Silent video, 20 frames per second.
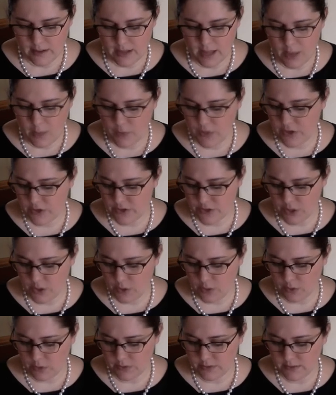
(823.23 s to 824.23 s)
And we are
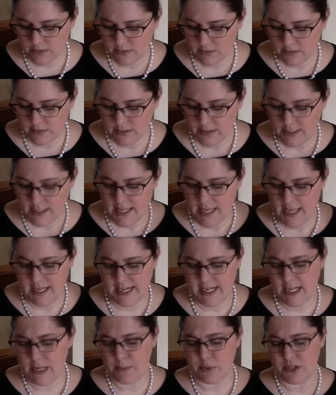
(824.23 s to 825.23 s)
told, in
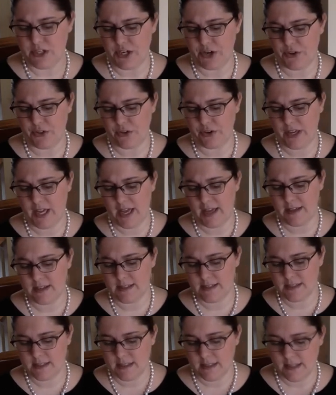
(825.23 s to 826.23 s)
any particular
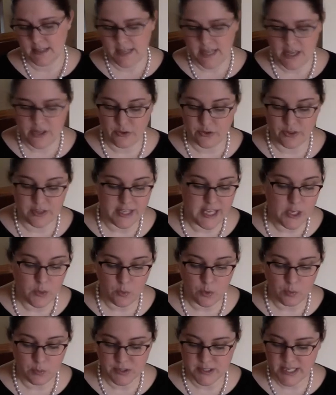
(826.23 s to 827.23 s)
case, either the
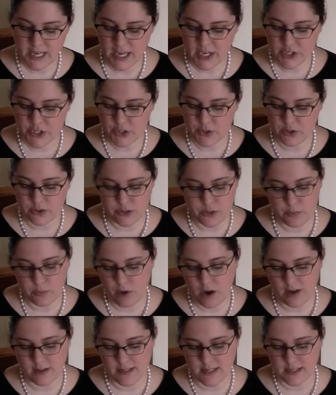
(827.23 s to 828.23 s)
Equal Protection or Due
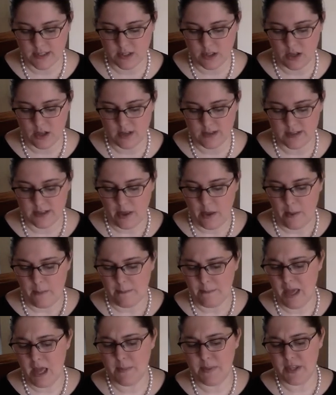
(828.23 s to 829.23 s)
Process Clause
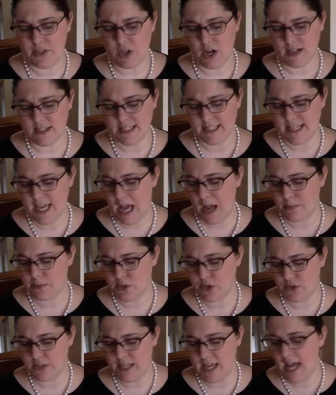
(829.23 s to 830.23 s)
may be thought to
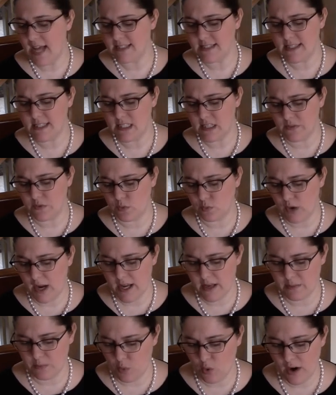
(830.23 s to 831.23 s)
capture the essence of a
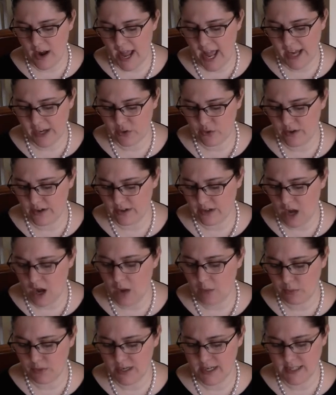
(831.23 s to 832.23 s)
right more accurate and
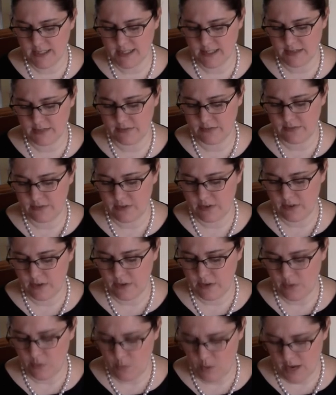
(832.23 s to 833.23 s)
comprehensive
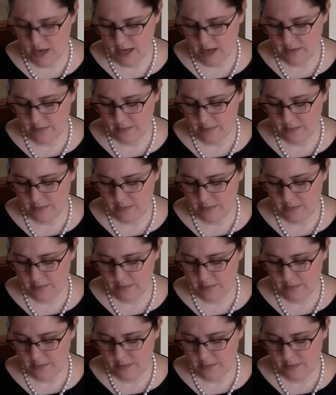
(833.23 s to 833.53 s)
way